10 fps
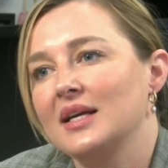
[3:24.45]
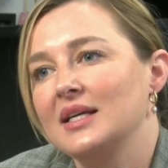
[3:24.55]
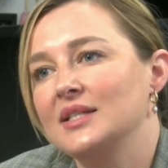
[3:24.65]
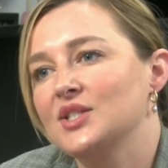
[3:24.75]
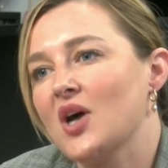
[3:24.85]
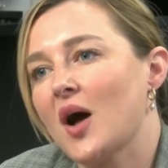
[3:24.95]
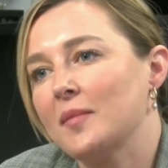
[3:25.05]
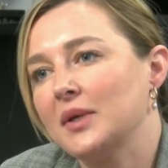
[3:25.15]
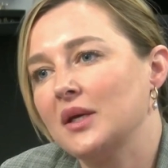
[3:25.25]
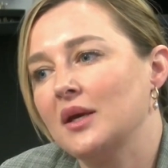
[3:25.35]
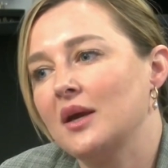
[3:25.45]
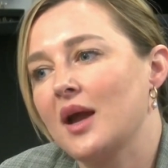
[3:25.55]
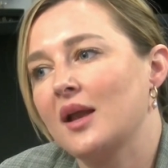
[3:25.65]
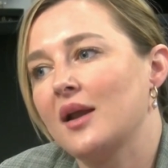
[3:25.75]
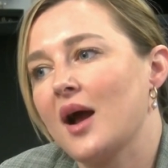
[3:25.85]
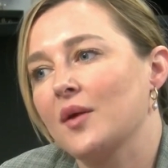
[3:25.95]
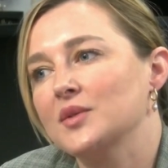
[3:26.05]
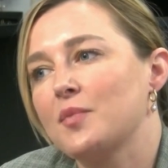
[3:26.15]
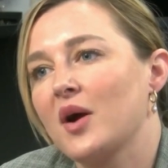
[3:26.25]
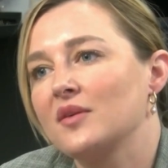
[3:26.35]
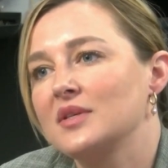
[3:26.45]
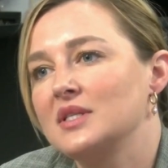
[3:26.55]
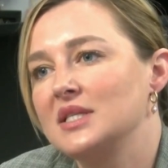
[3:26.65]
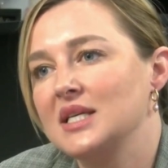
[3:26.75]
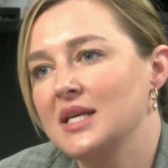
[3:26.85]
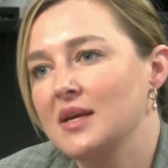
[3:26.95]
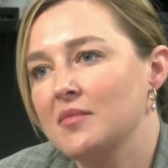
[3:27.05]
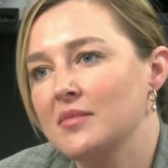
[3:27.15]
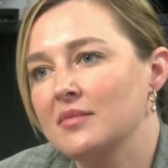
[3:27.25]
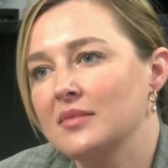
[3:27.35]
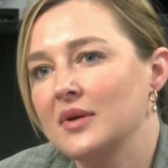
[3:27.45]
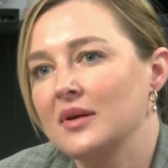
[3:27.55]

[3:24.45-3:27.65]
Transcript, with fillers: he saw me and I was part of his team.